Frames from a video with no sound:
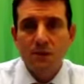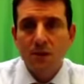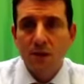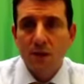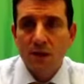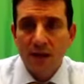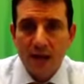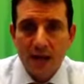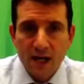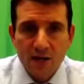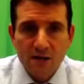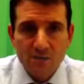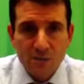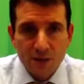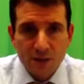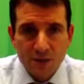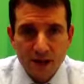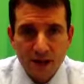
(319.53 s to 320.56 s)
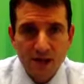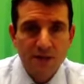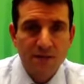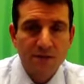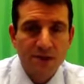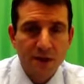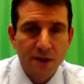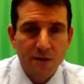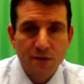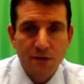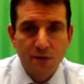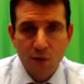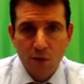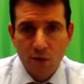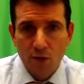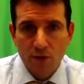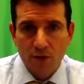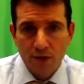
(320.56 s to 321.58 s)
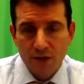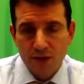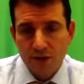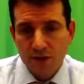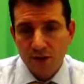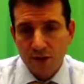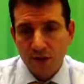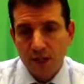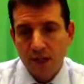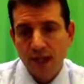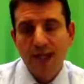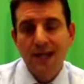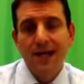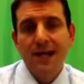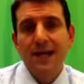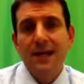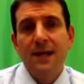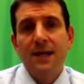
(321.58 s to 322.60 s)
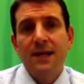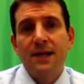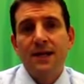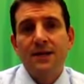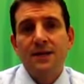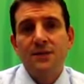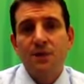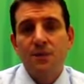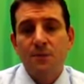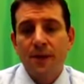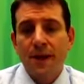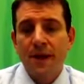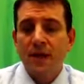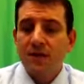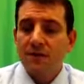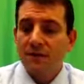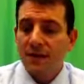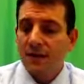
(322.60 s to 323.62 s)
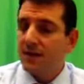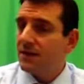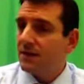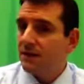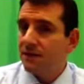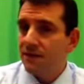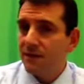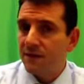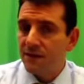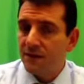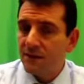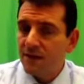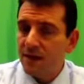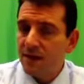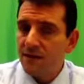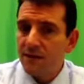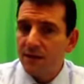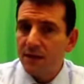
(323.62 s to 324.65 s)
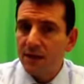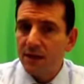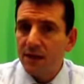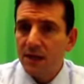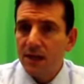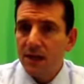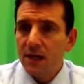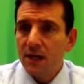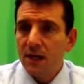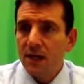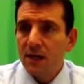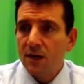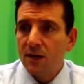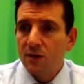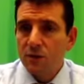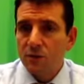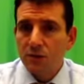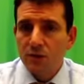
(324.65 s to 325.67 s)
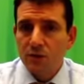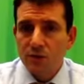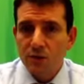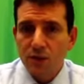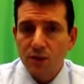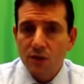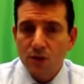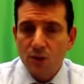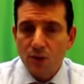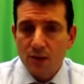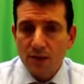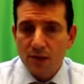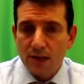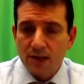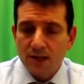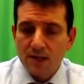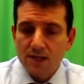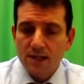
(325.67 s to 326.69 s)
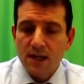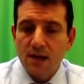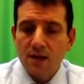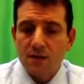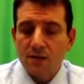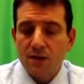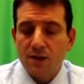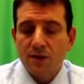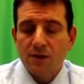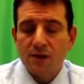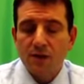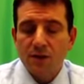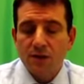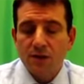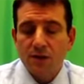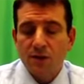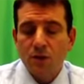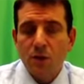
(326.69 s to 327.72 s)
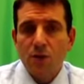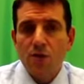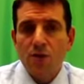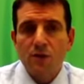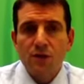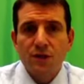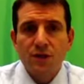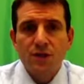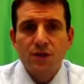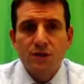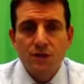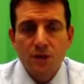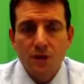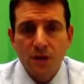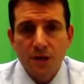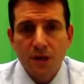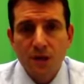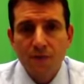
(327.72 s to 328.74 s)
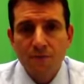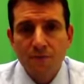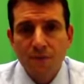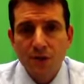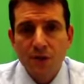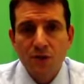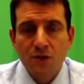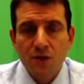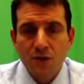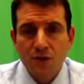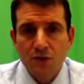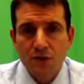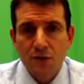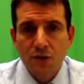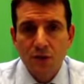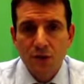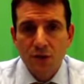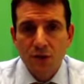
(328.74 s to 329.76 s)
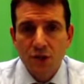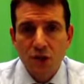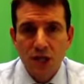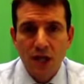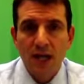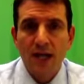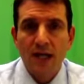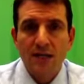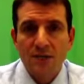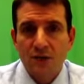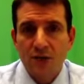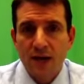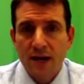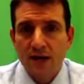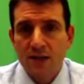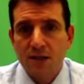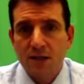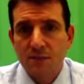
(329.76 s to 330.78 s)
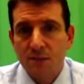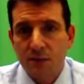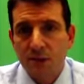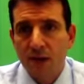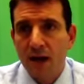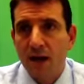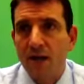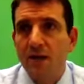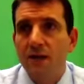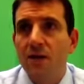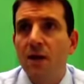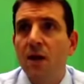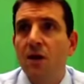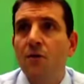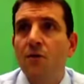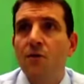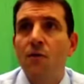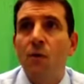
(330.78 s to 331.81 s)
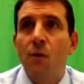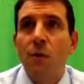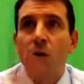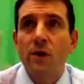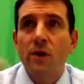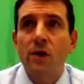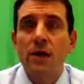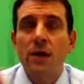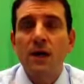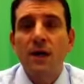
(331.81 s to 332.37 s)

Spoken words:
lack of protective tariff for northern industry, and so the panic of 1857 is really north against south, and the northern industrial giants are asking Buchanan for